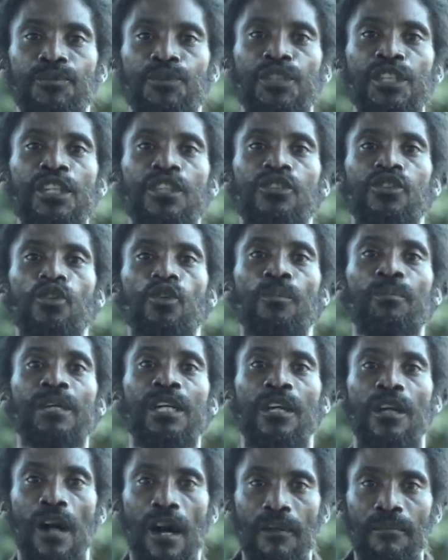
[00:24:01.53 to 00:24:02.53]
Seek to
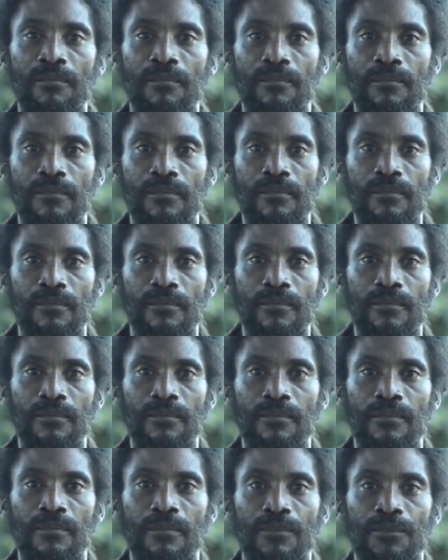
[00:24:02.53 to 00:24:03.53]
become
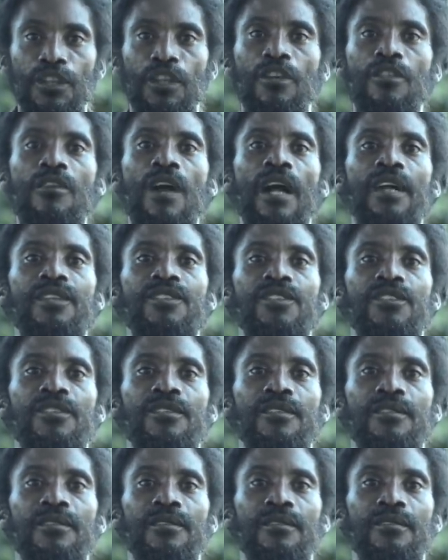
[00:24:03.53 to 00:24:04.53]
the Christ
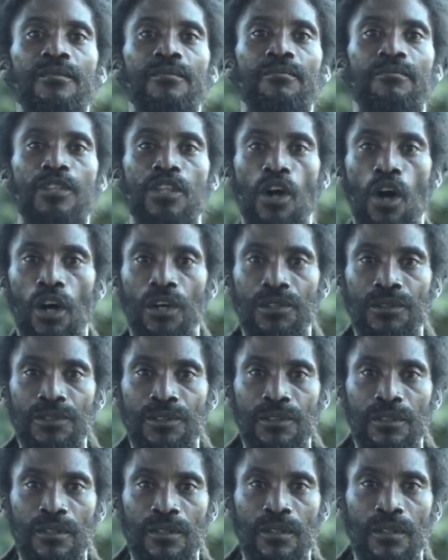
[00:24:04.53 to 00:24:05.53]
beyond
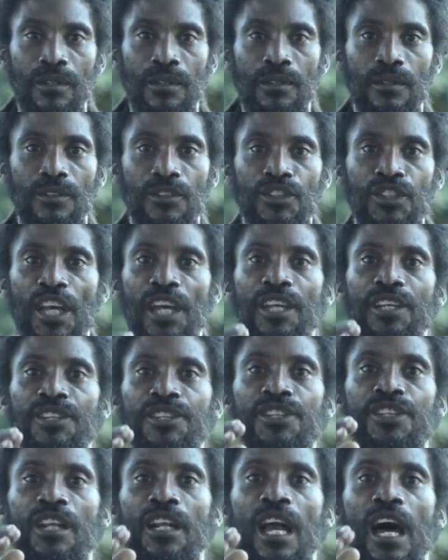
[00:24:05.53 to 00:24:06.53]
sex,
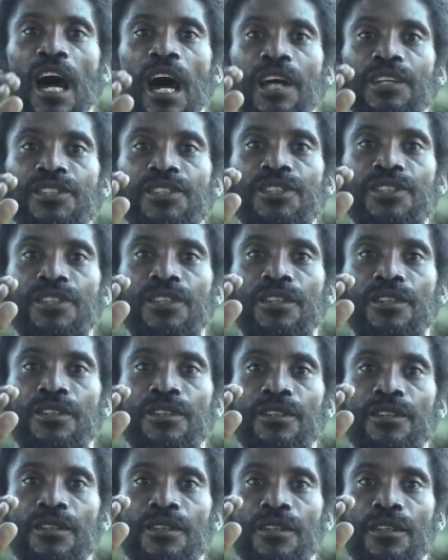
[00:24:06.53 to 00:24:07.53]
class,
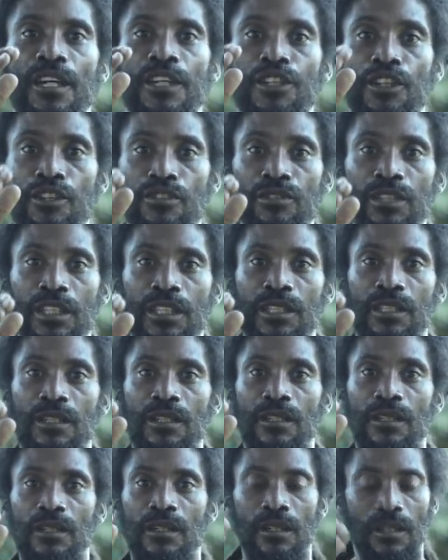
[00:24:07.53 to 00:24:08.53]
and creed.
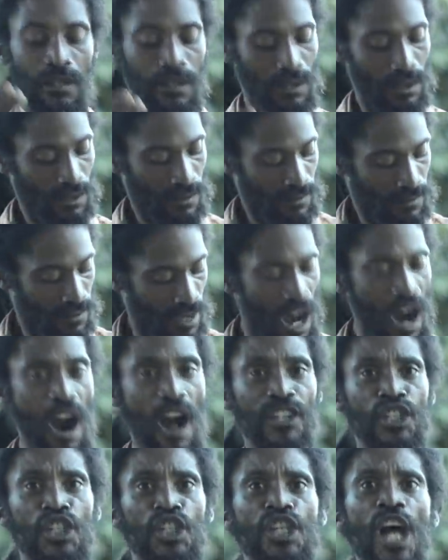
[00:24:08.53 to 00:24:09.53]

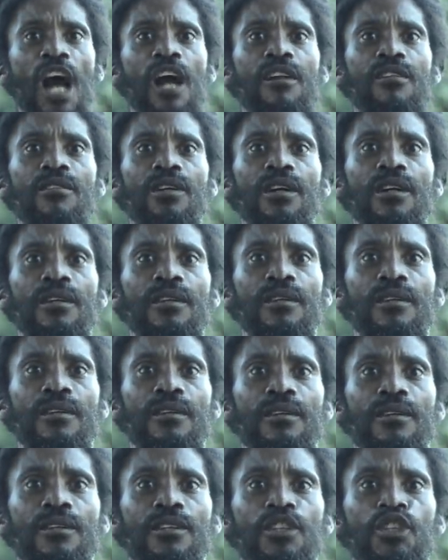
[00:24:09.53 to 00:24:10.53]
Heart chakra,
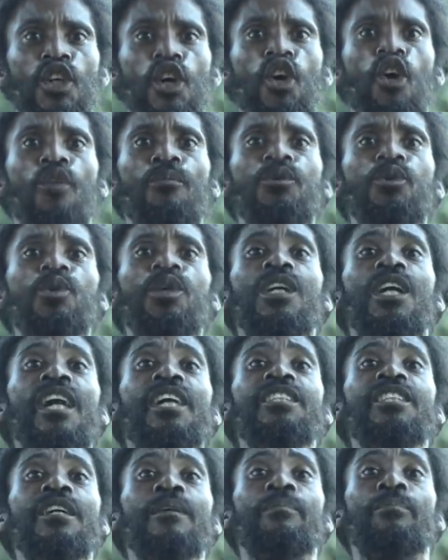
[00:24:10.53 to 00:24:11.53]
your
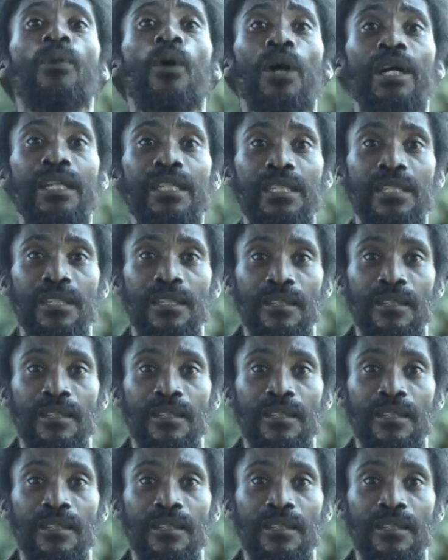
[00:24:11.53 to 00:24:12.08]
communicating point.